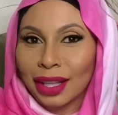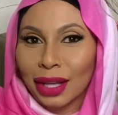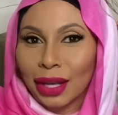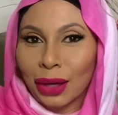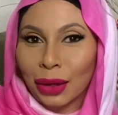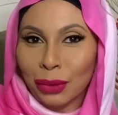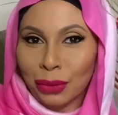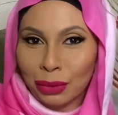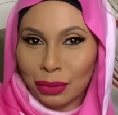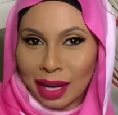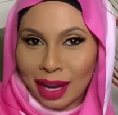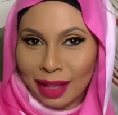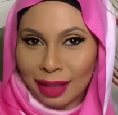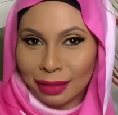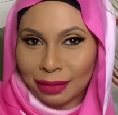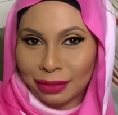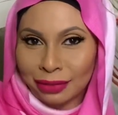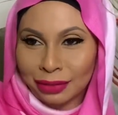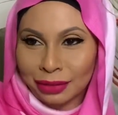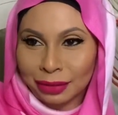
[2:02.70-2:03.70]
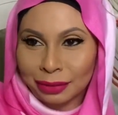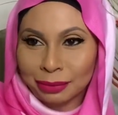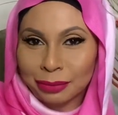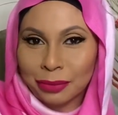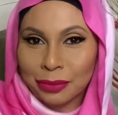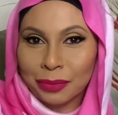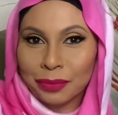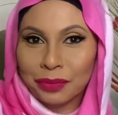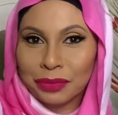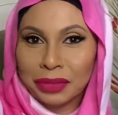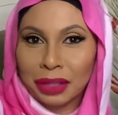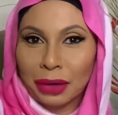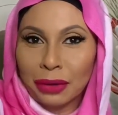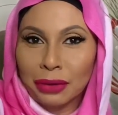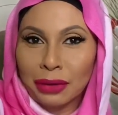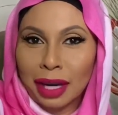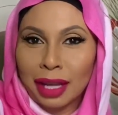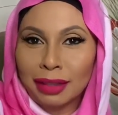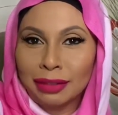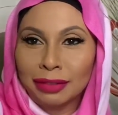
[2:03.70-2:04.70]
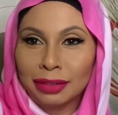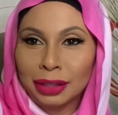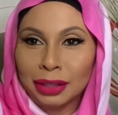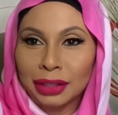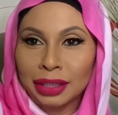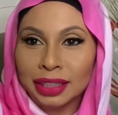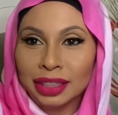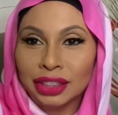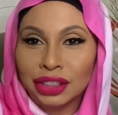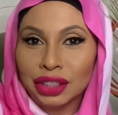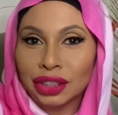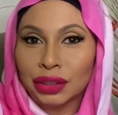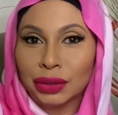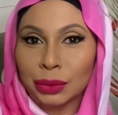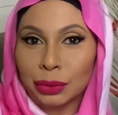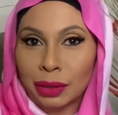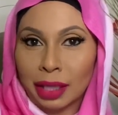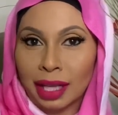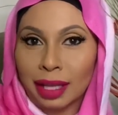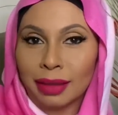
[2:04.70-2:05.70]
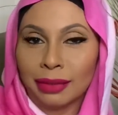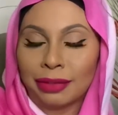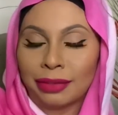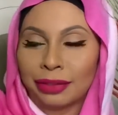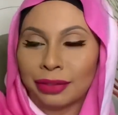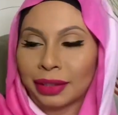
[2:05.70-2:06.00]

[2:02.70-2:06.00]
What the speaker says: Ralph Lauren, just Ralph.